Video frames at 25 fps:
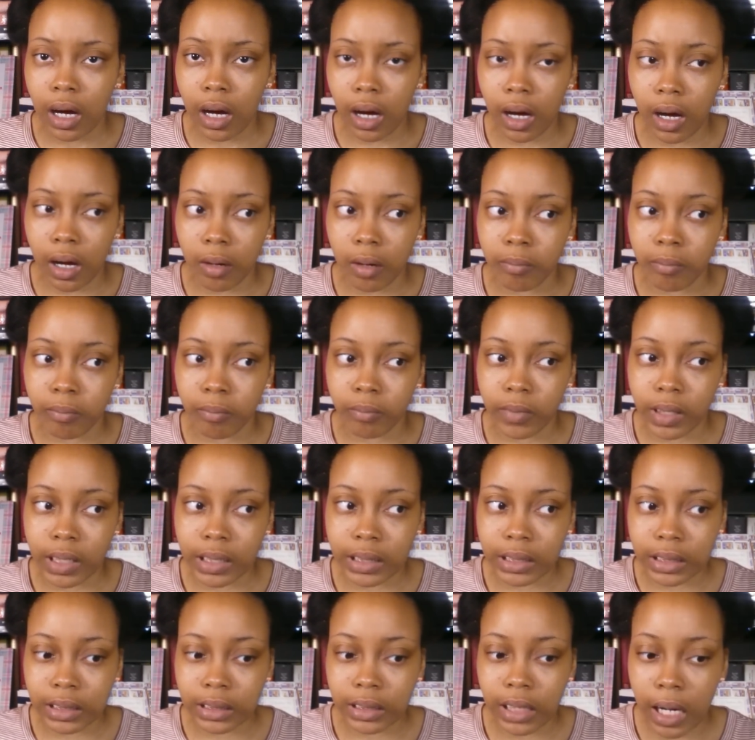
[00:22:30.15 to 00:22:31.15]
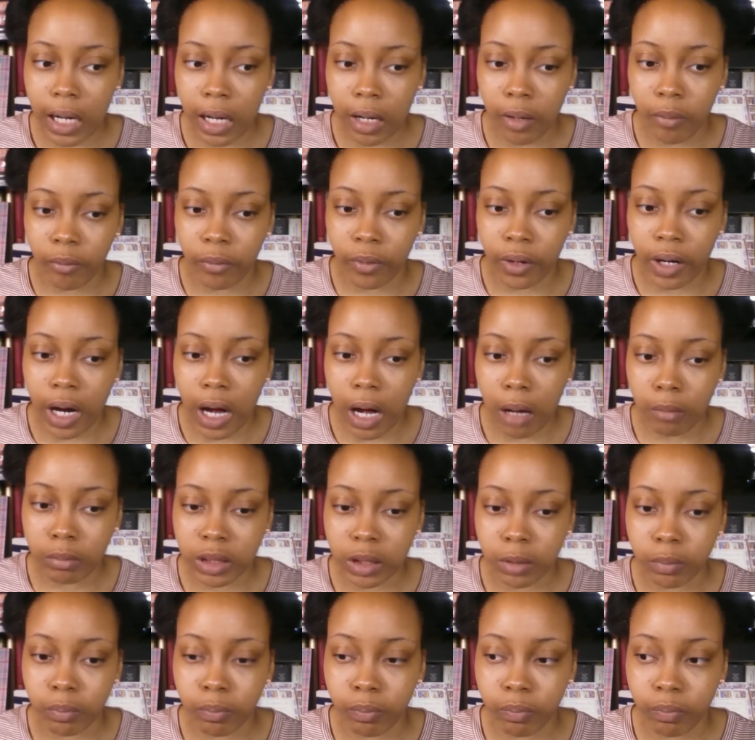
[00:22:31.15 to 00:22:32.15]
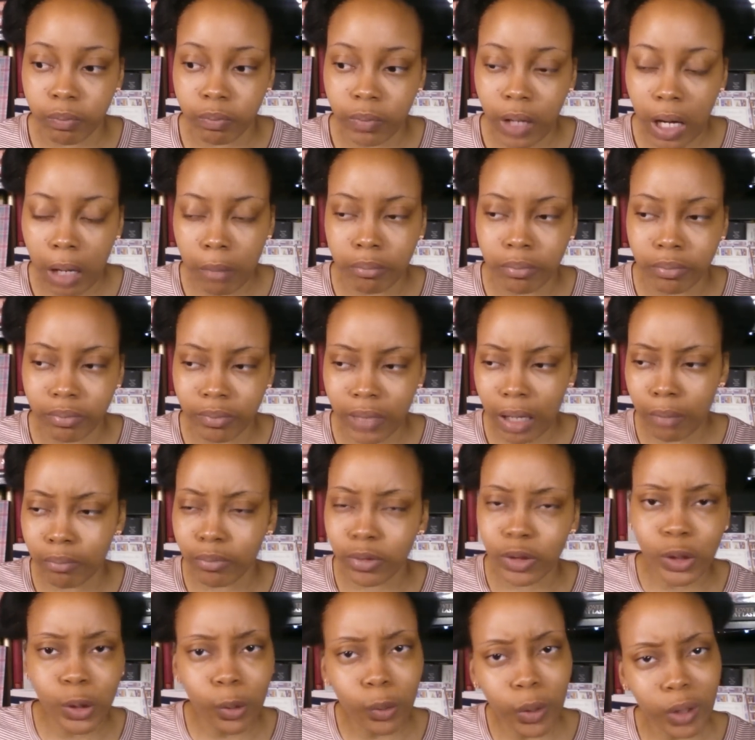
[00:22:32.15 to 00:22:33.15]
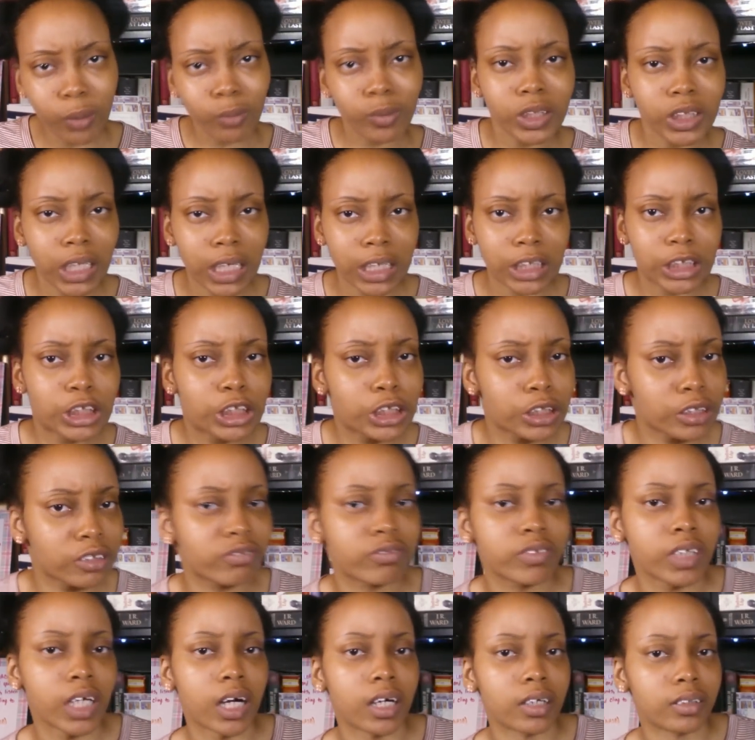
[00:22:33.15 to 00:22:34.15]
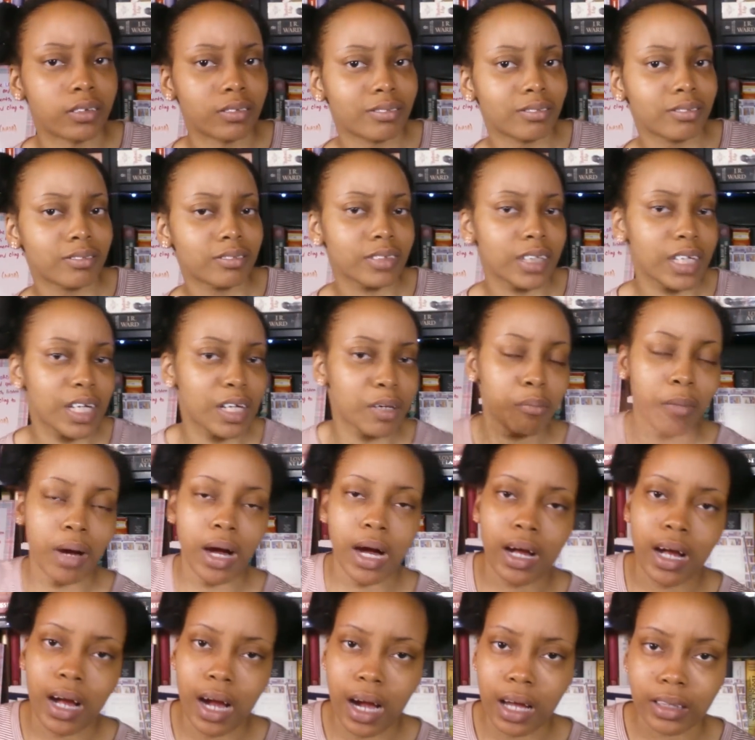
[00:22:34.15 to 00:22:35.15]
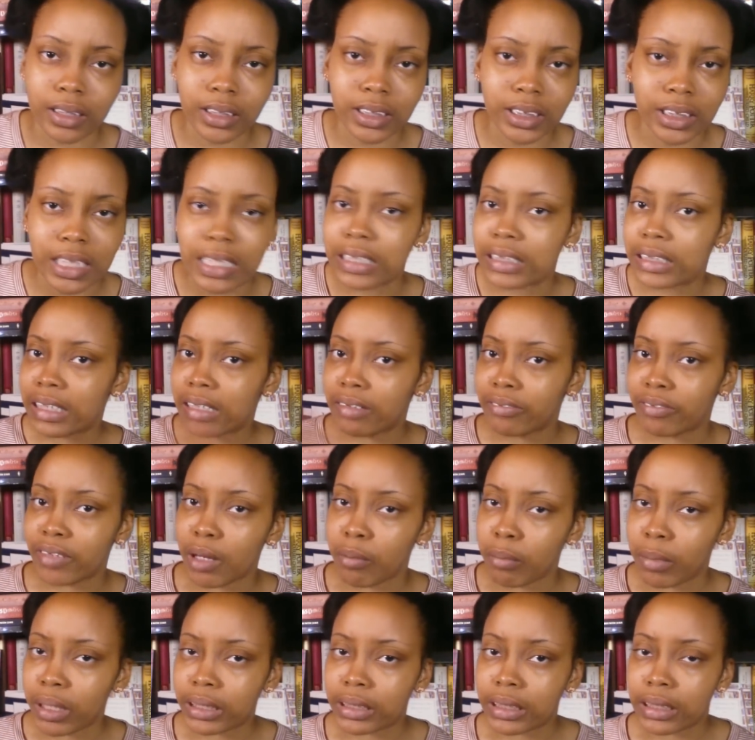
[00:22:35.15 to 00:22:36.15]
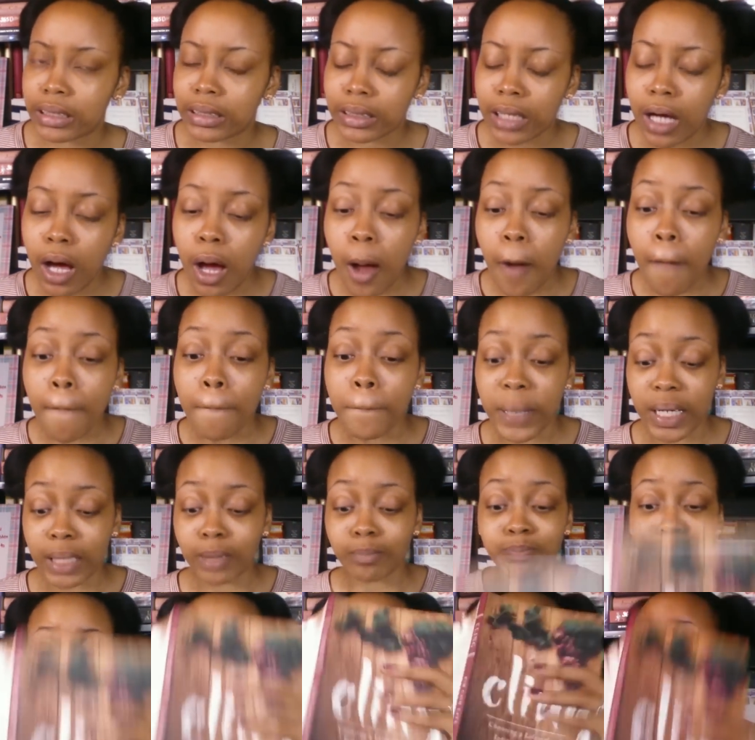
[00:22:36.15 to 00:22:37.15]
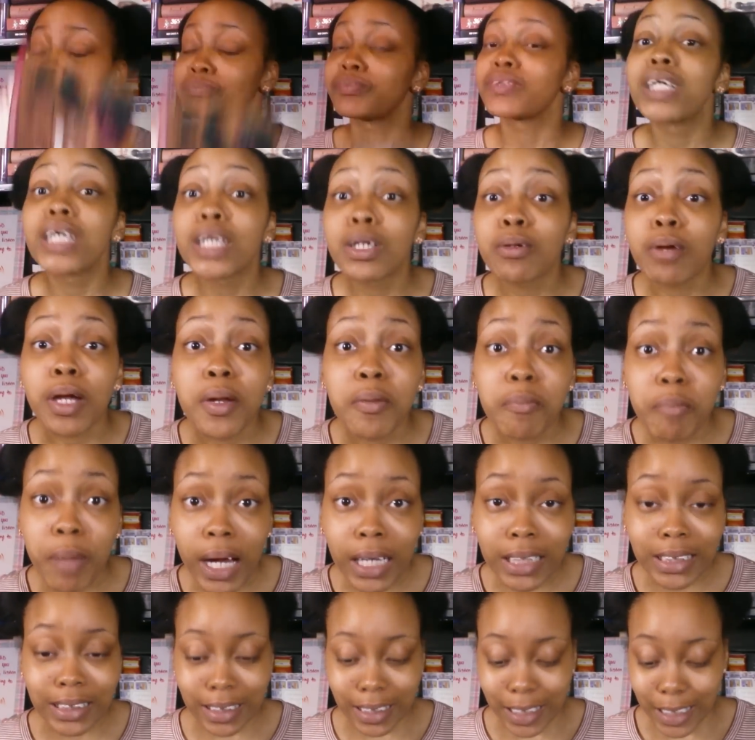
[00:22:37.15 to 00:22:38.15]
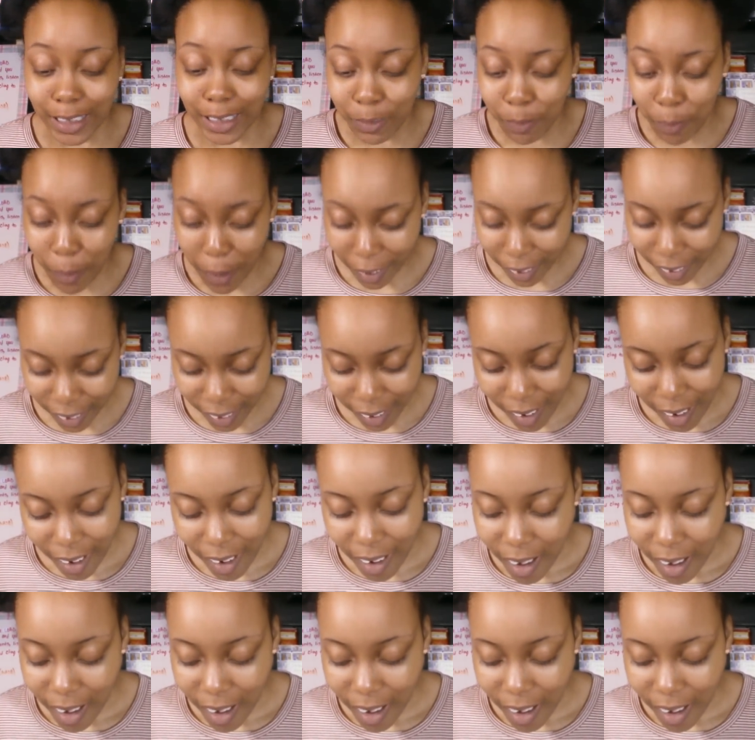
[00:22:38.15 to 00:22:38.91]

um, is a time where I'm I'm I'm doing what I should have done in my college days, if that makes sense. But anyway, back to this book.